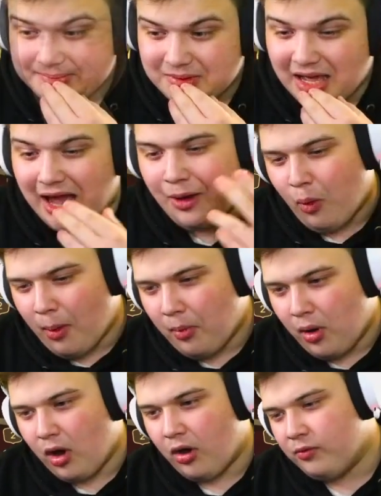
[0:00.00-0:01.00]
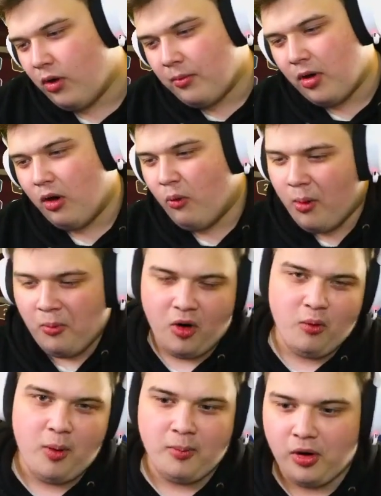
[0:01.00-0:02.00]
All right, one more, one more, one more,
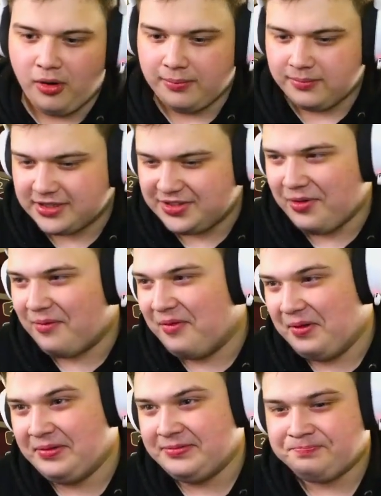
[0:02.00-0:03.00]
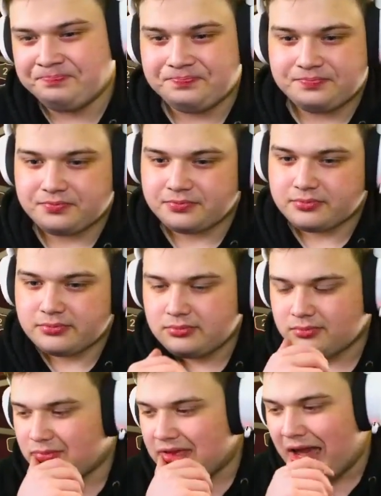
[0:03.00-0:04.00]
one more. Let's do one more.
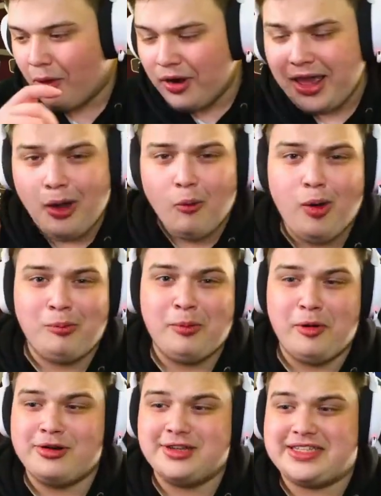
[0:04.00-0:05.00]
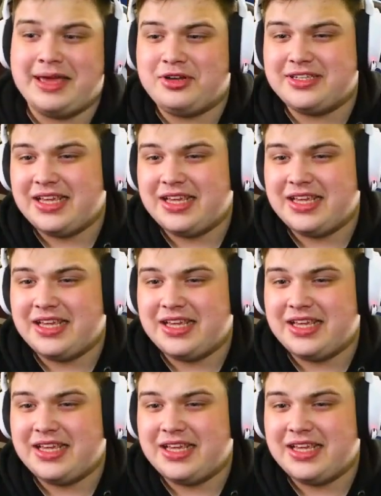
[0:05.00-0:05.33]
I want to hit one more bonus game because,